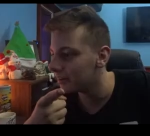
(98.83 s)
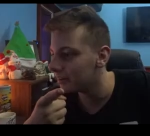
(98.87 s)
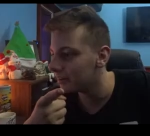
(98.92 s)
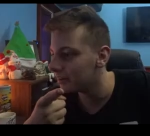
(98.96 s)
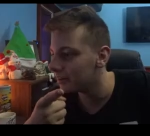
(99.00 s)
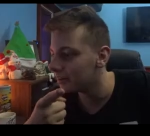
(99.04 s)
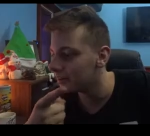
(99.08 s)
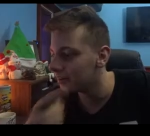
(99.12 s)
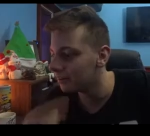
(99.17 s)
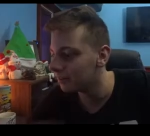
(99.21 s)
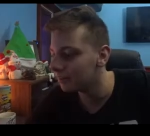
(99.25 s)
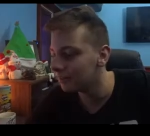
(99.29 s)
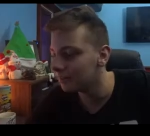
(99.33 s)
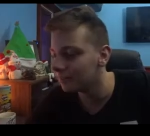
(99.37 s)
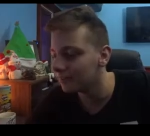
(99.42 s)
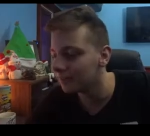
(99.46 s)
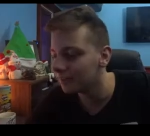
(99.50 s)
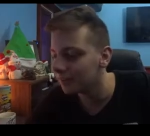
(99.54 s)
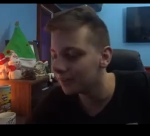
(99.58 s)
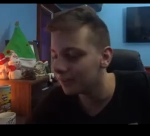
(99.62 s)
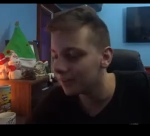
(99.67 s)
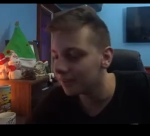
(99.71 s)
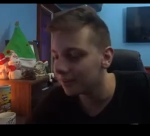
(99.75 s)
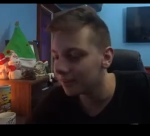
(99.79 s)

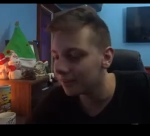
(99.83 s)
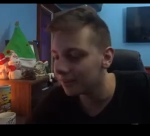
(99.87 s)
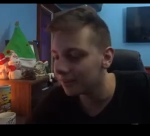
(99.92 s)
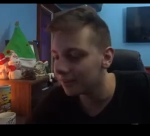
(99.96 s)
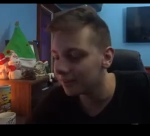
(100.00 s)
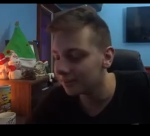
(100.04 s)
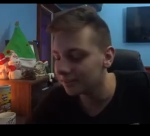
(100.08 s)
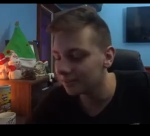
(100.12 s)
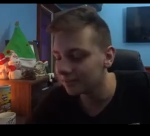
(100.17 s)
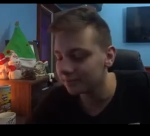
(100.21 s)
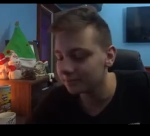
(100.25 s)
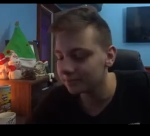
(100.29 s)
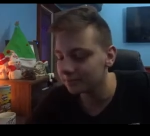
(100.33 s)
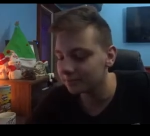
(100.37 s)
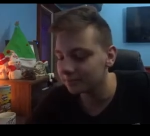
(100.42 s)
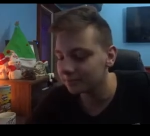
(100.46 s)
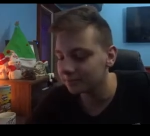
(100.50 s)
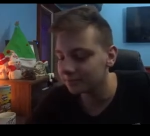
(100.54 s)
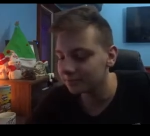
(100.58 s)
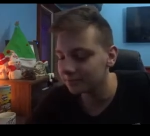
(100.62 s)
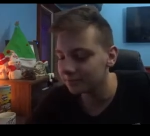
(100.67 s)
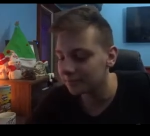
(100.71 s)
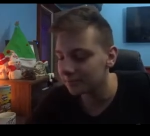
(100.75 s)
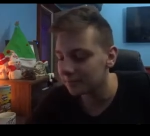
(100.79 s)

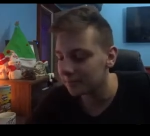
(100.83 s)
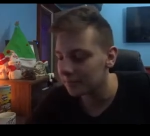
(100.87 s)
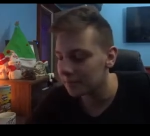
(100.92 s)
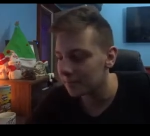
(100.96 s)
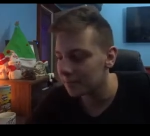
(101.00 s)
(silence)